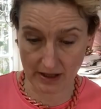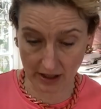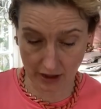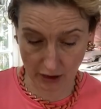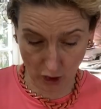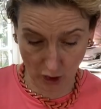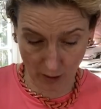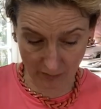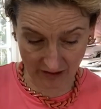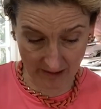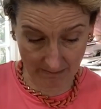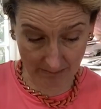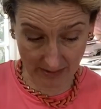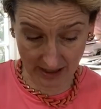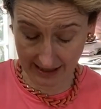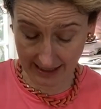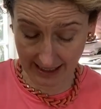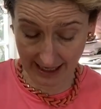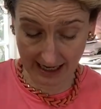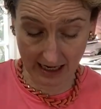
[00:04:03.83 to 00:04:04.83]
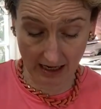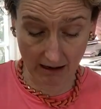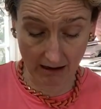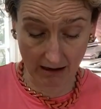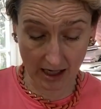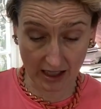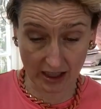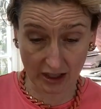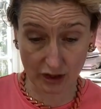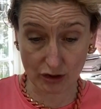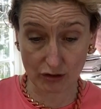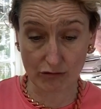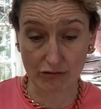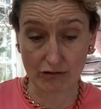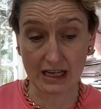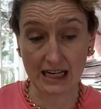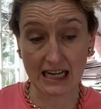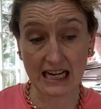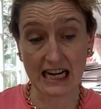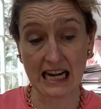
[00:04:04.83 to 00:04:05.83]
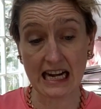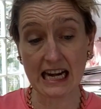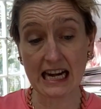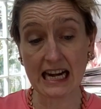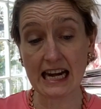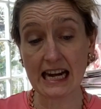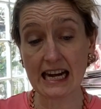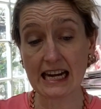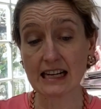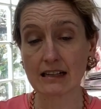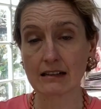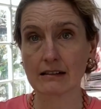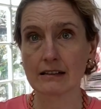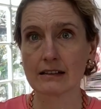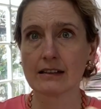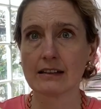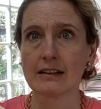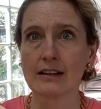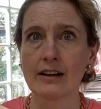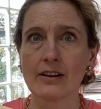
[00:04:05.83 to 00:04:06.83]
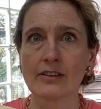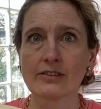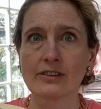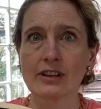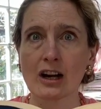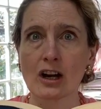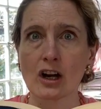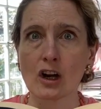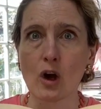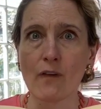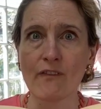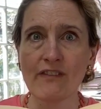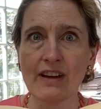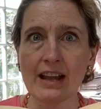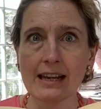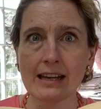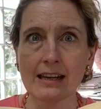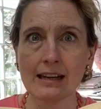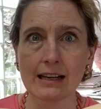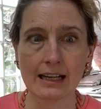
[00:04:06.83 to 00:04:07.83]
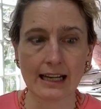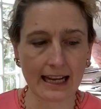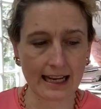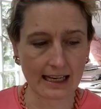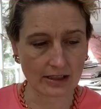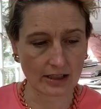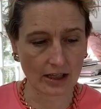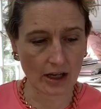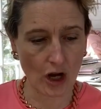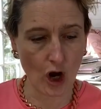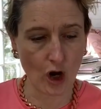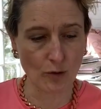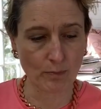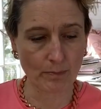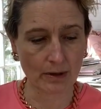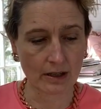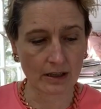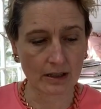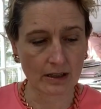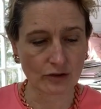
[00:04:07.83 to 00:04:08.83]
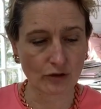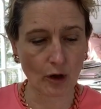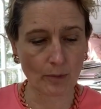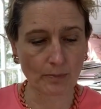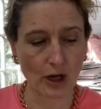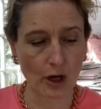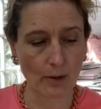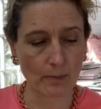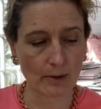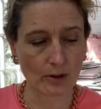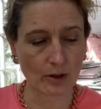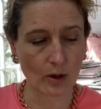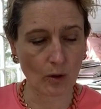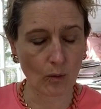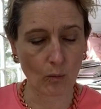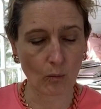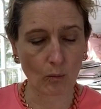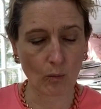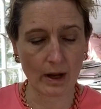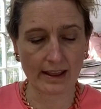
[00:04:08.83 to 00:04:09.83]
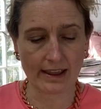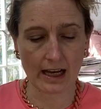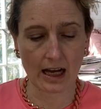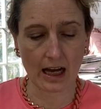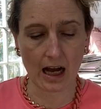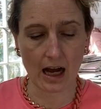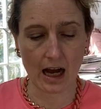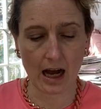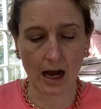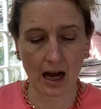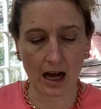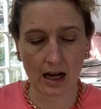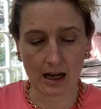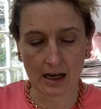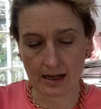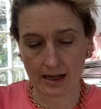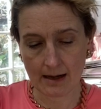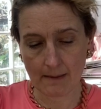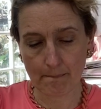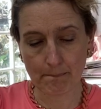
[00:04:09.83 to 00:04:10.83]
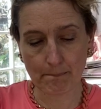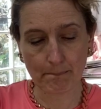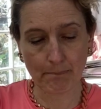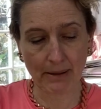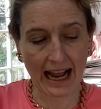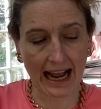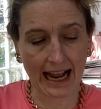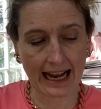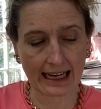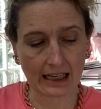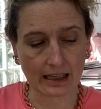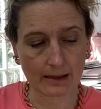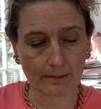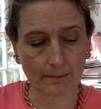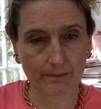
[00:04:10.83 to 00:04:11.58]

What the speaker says: Coffin," but they are creak. The coffin lid dropped open with a bang.